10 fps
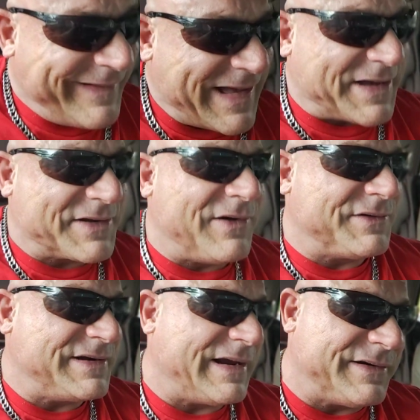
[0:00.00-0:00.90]
I
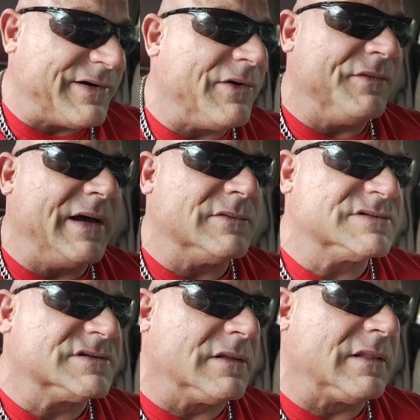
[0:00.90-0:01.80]
contacted her. That
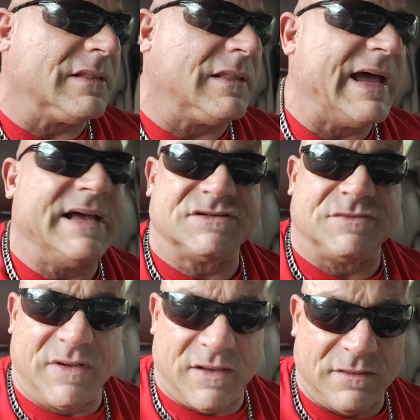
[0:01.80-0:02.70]
was the last
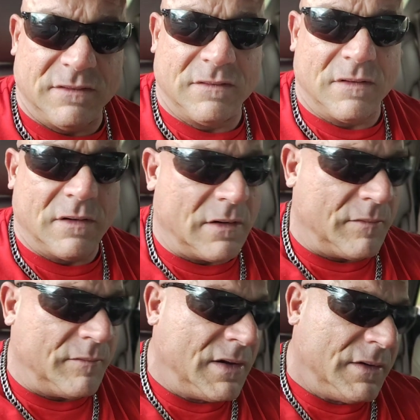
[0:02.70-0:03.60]
me,
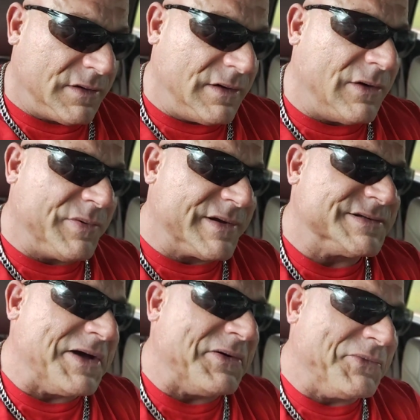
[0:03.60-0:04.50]
Um, you know, because
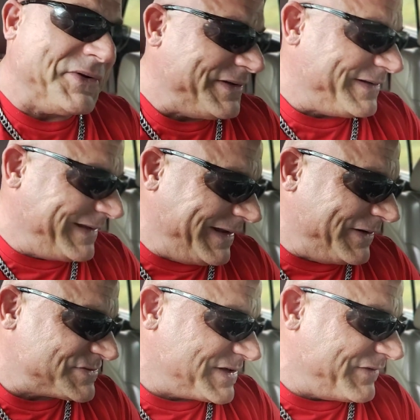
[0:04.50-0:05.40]
I wanted to, you
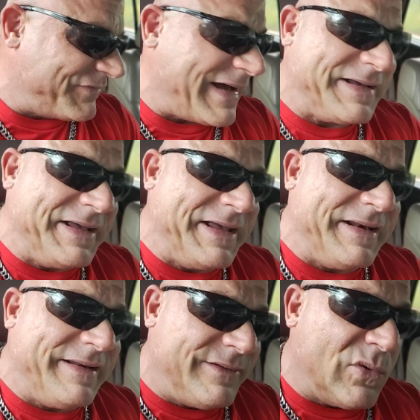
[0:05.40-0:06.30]
know, see if I could get
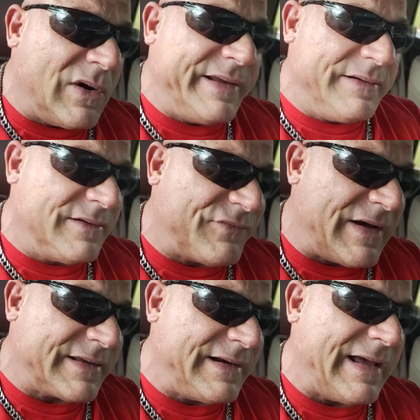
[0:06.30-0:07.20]
any weight, if I
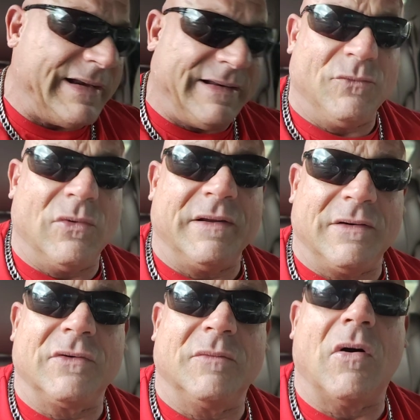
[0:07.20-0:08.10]
could add any weight
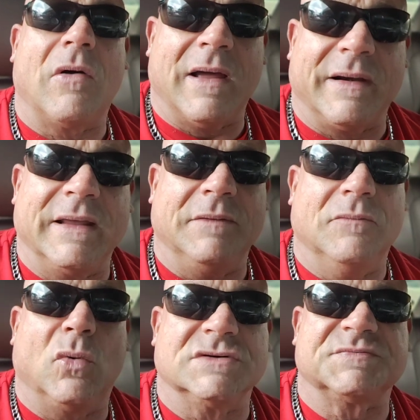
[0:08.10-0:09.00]
on the bar out of getting
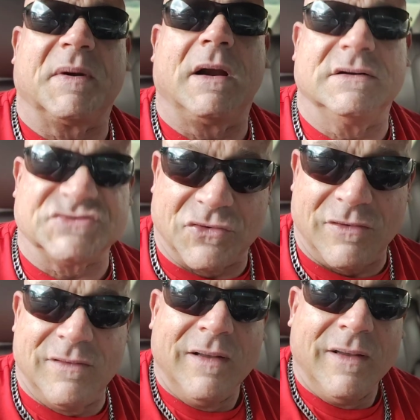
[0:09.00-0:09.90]
more
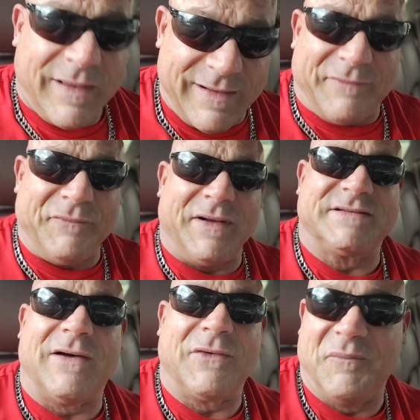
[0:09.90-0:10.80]
spiritual. And I'm not
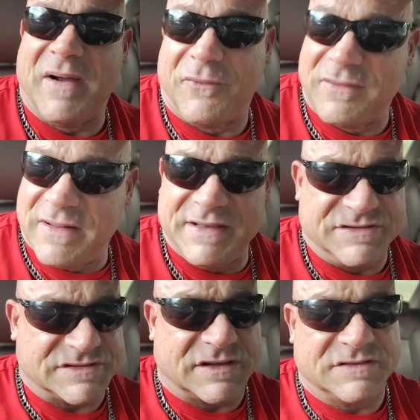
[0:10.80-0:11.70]
talking about
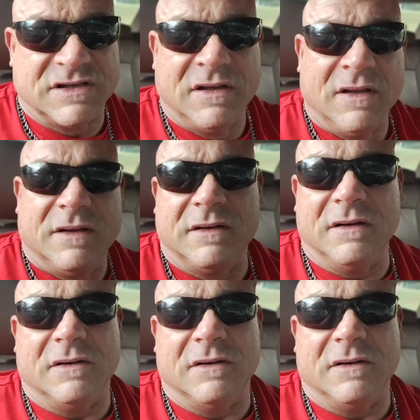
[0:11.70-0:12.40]
religious because, you know,